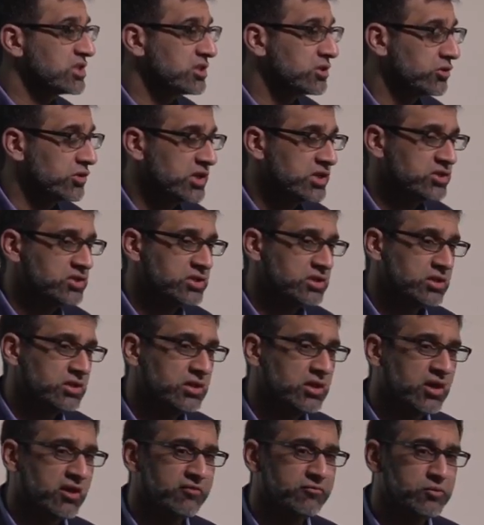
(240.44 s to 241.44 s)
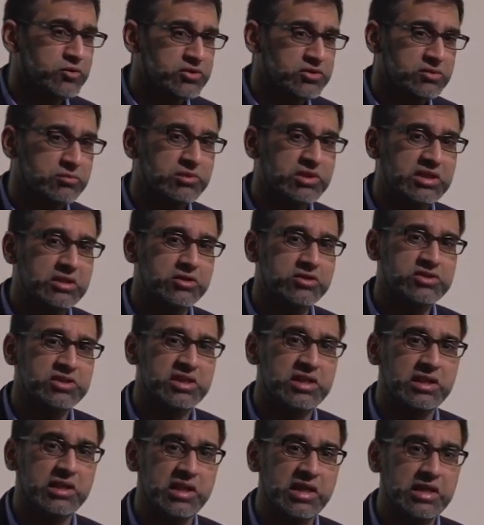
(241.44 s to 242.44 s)
generation of Muslim leaders
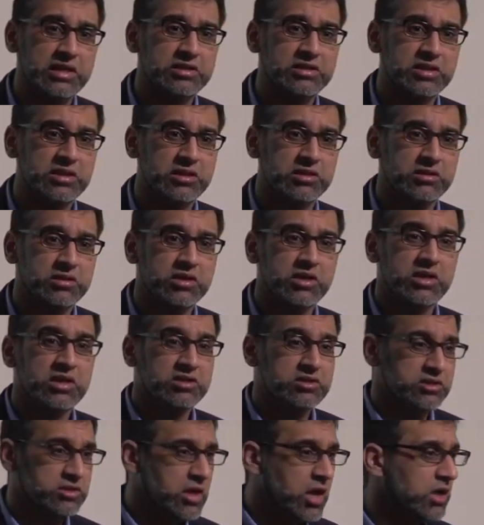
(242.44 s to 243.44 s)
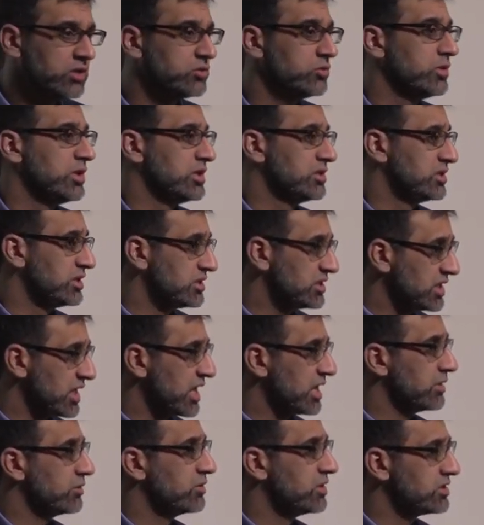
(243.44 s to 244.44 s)
in Atlanta to talk to us and say,